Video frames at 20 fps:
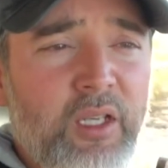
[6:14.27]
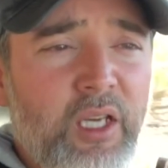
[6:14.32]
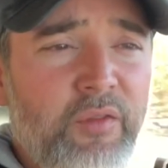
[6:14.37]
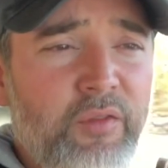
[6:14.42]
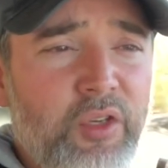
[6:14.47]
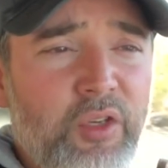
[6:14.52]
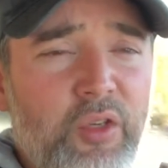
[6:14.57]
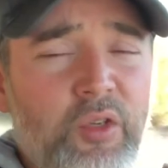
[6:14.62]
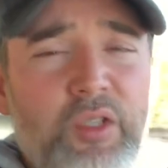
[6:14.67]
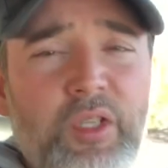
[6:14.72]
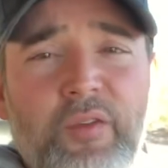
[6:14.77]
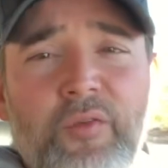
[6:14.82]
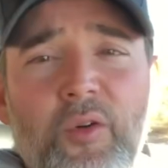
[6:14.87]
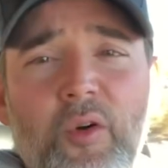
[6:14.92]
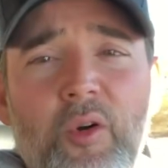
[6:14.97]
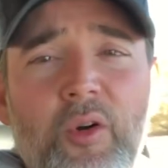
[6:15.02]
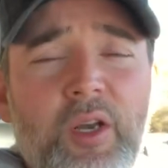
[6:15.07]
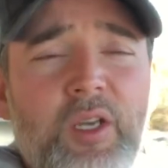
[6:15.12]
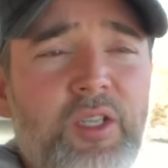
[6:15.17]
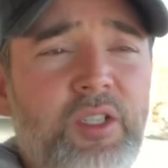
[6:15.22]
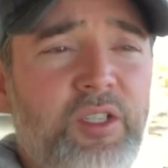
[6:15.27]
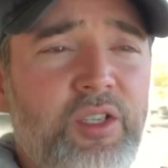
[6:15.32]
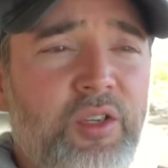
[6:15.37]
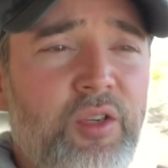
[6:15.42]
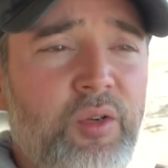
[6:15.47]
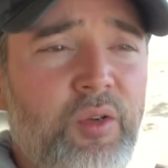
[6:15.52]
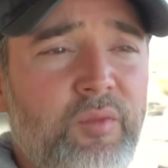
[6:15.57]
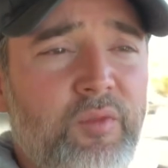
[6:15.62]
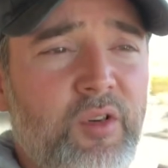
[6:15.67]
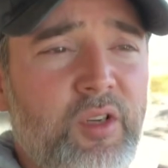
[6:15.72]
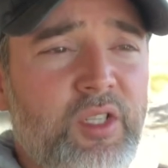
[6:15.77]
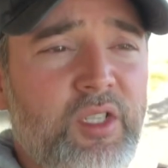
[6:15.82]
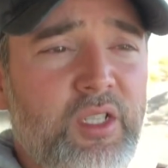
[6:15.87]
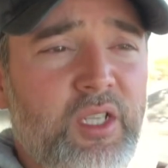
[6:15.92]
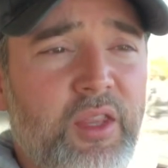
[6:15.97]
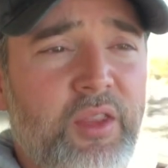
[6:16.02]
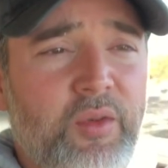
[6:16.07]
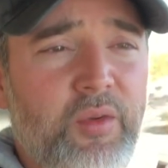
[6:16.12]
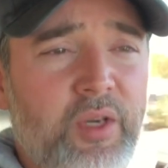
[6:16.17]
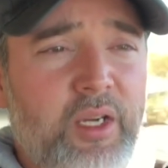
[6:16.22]
if you use a 4-inch tube
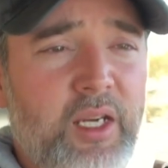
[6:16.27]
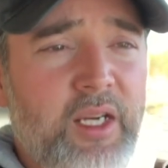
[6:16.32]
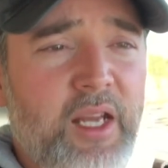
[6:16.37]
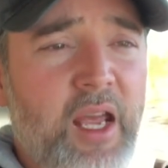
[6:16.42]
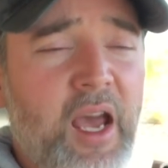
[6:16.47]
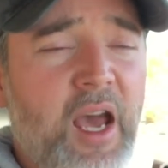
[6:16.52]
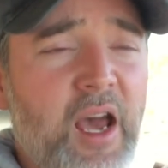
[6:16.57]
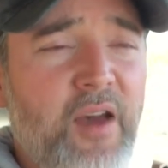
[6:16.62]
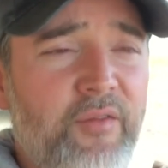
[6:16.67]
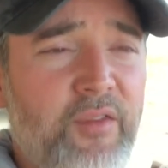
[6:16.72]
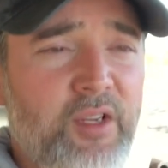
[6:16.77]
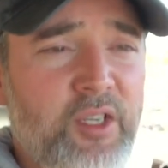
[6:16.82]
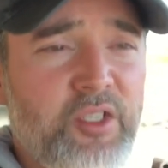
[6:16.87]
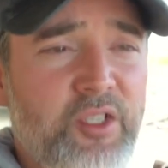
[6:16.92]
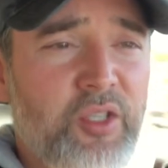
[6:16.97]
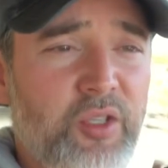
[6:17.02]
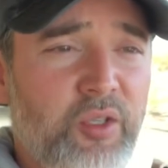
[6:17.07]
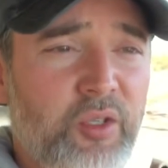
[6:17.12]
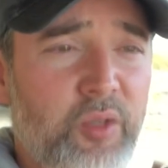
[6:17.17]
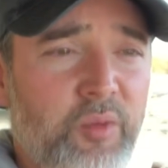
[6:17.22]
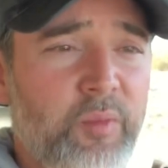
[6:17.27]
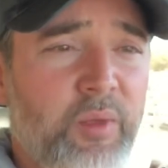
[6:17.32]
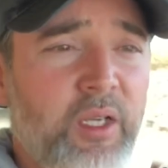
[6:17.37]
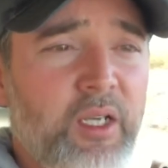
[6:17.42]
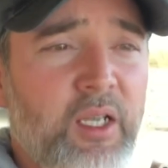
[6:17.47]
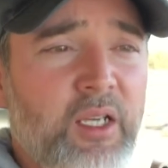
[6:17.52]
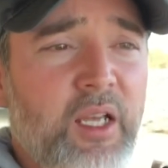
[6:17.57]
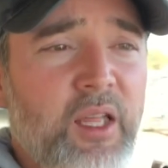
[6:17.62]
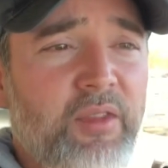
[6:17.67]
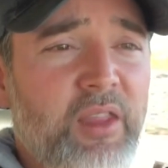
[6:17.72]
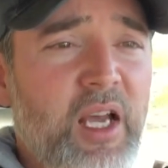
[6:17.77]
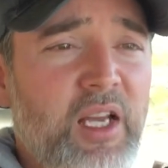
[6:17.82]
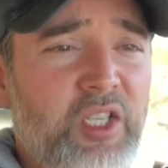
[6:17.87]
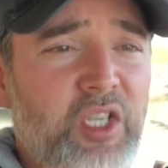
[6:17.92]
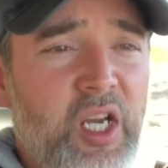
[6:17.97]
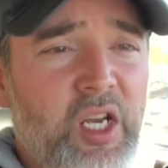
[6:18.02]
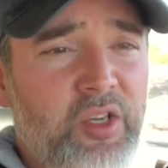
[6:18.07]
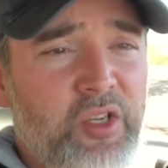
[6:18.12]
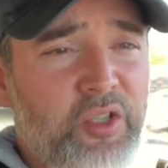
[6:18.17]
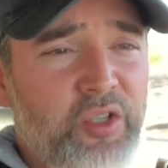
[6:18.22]
versus a 3.5-inch tube, that
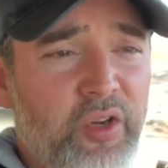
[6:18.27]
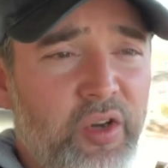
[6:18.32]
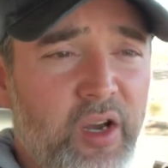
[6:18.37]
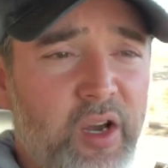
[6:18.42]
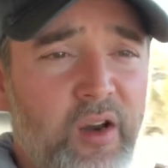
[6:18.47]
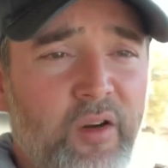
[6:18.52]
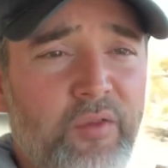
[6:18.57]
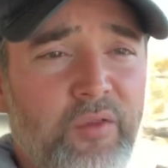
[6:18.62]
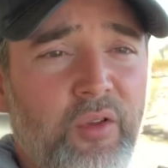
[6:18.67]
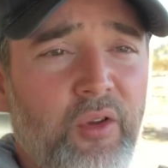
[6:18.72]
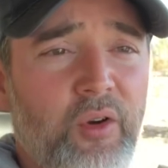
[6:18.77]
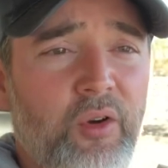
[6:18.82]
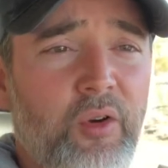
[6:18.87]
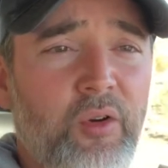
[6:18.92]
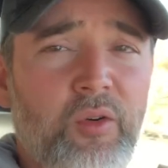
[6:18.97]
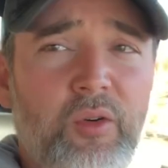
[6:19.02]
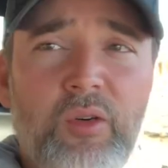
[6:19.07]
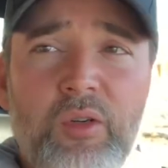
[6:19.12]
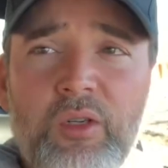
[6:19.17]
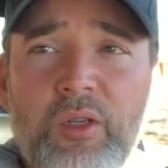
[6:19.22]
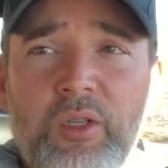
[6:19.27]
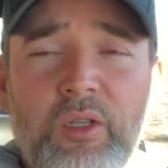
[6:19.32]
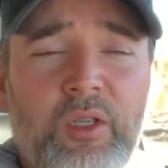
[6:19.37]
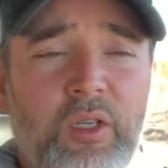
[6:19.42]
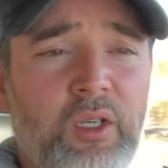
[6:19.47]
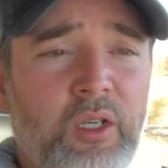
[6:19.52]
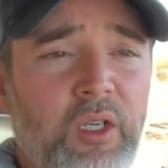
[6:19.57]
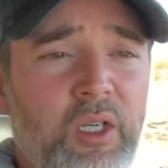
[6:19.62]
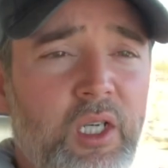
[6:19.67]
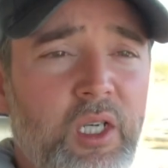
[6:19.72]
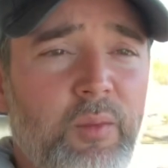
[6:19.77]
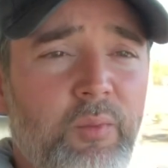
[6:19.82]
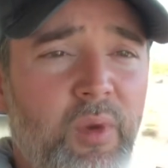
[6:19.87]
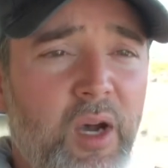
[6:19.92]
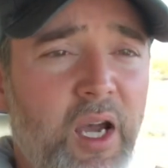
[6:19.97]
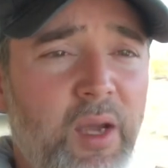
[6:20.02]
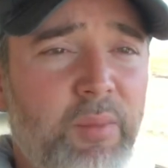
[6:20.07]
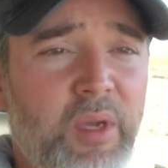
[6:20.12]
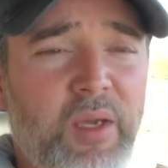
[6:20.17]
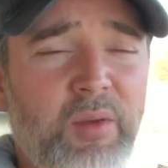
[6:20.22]
changes your airflow
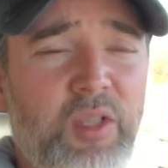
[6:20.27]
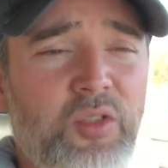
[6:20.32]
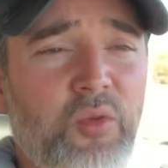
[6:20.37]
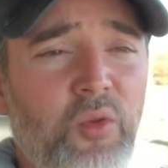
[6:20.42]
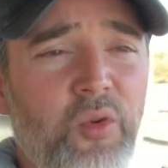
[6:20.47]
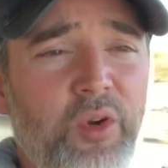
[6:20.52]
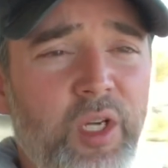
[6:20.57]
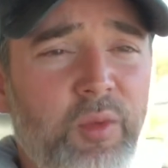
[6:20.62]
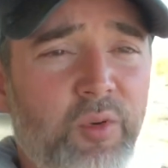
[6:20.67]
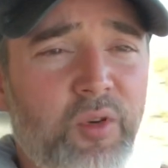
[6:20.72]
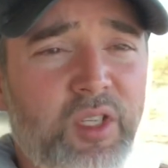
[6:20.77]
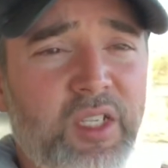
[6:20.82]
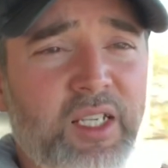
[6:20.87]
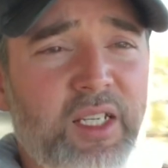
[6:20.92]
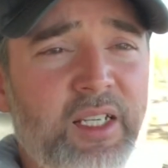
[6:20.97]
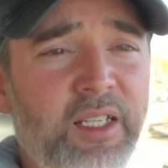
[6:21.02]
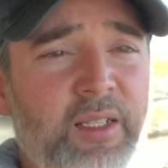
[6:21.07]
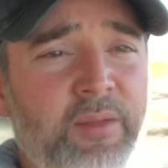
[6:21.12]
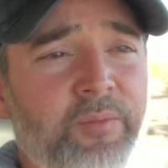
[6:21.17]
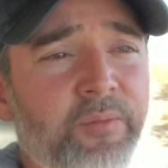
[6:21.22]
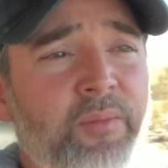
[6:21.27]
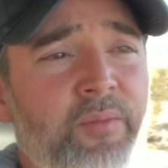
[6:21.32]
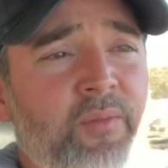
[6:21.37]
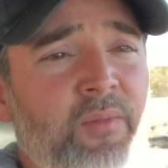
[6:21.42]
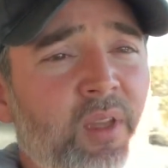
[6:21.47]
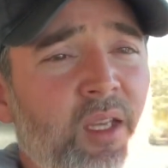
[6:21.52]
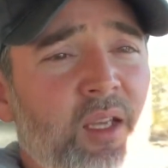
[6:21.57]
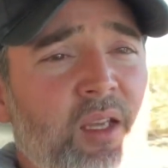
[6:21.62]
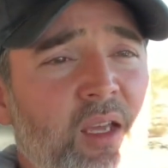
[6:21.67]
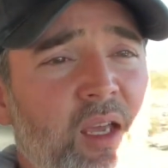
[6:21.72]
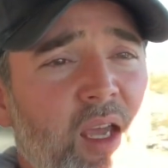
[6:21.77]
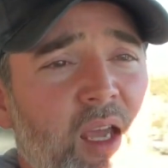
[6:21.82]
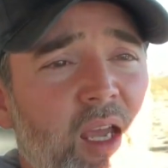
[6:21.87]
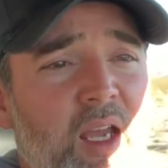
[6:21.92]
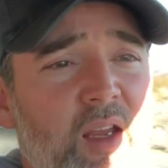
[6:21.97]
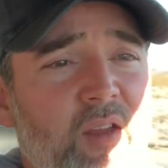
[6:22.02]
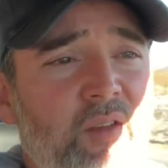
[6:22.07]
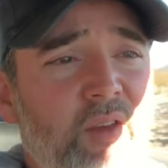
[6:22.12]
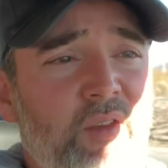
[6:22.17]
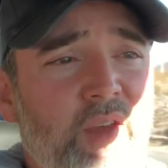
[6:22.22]
by maybe 20%,
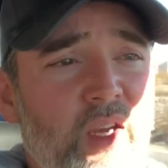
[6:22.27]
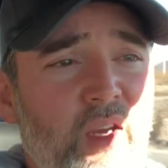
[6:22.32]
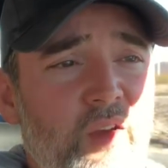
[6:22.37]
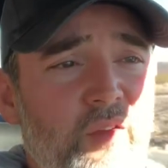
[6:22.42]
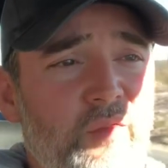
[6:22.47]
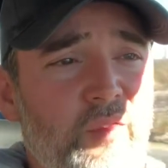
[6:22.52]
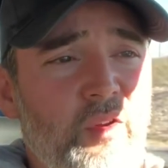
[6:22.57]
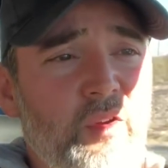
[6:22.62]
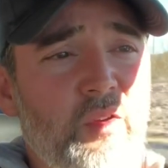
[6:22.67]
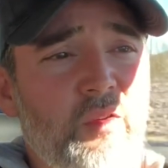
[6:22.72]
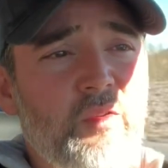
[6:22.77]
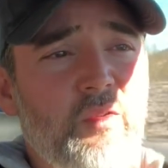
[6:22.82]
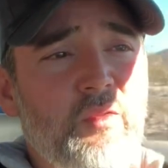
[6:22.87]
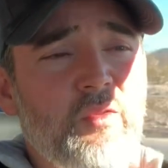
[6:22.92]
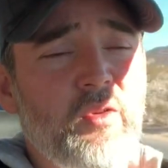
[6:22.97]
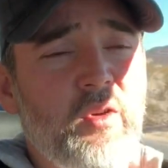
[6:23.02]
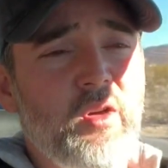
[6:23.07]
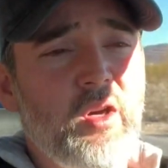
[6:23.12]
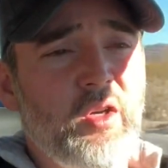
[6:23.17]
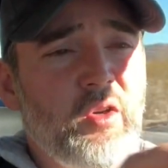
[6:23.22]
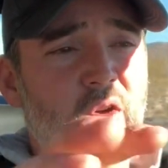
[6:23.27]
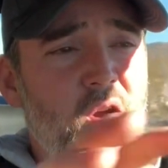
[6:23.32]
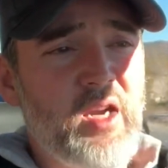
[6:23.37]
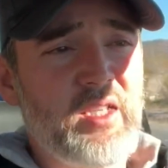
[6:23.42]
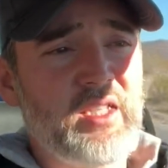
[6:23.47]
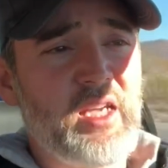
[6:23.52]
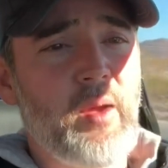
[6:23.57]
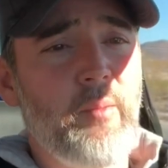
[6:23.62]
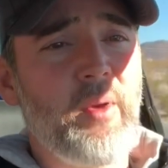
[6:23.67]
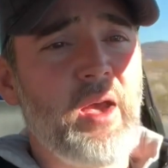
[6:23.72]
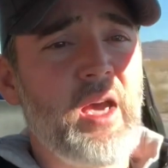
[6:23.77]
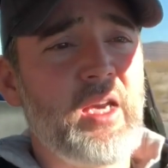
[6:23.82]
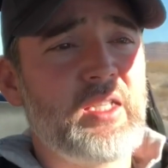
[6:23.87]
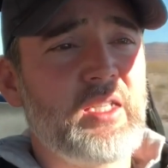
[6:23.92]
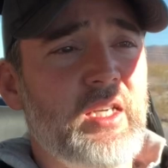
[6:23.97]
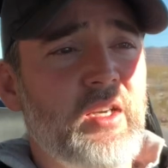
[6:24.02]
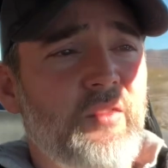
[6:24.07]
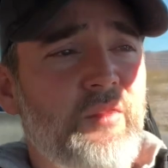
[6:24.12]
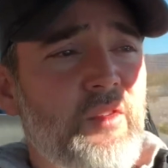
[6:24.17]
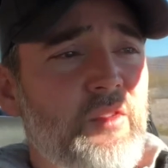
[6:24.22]
and if the airflow across that
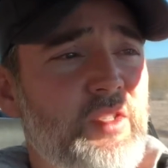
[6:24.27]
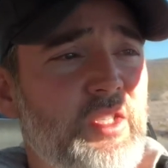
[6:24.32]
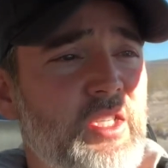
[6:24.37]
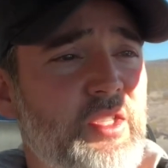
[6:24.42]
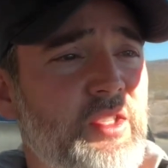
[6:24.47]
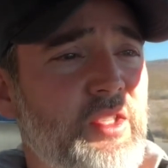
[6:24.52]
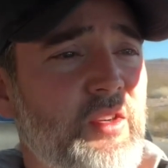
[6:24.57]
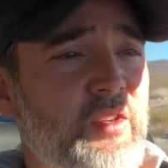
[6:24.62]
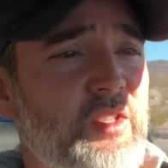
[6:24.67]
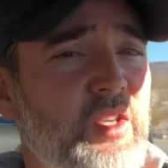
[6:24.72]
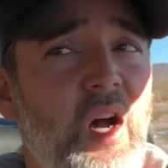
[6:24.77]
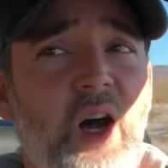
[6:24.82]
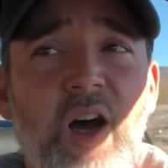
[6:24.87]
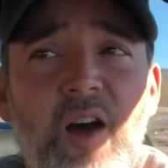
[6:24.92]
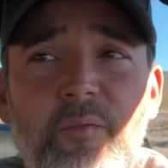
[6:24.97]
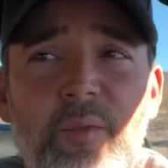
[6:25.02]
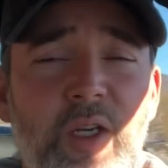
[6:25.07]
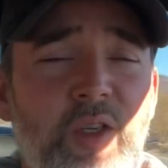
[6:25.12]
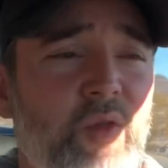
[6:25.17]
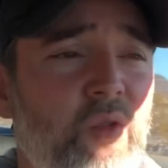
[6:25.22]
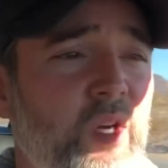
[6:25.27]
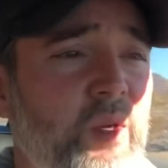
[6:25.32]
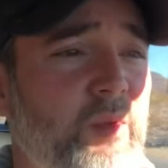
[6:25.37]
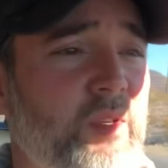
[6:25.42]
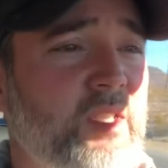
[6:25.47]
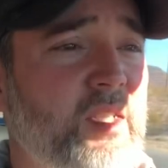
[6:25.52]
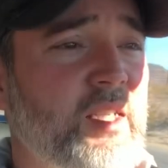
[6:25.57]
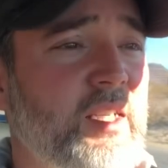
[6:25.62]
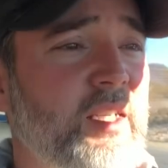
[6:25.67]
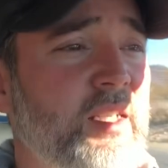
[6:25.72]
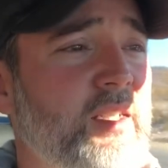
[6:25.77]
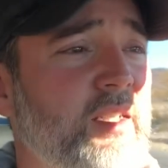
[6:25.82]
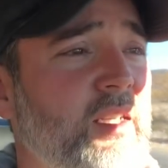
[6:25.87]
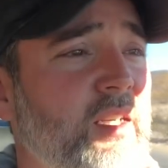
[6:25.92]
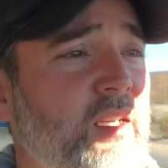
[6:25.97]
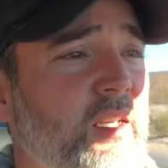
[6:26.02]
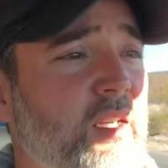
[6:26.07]
mass airflow sensor is off by 20%,